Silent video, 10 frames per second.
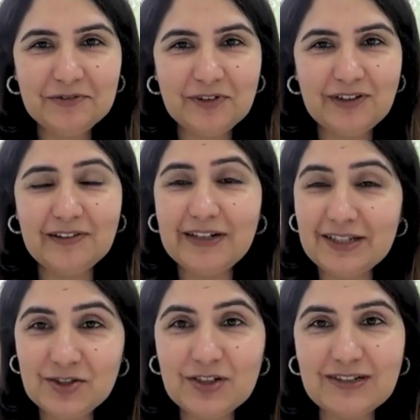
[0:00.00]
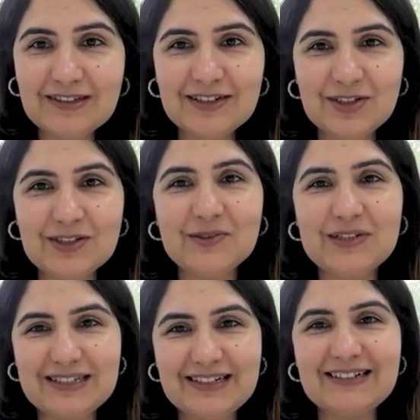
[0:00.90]
for arranging such
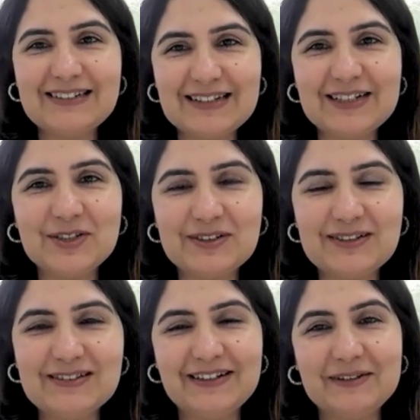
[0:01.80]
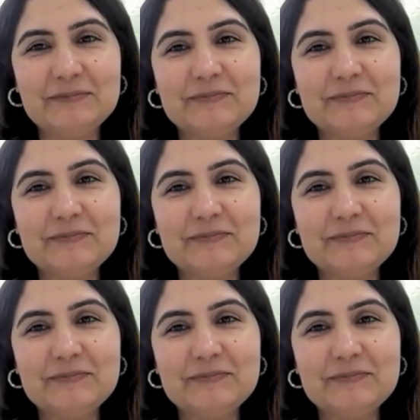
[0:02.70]
interesting discussions. Yeah.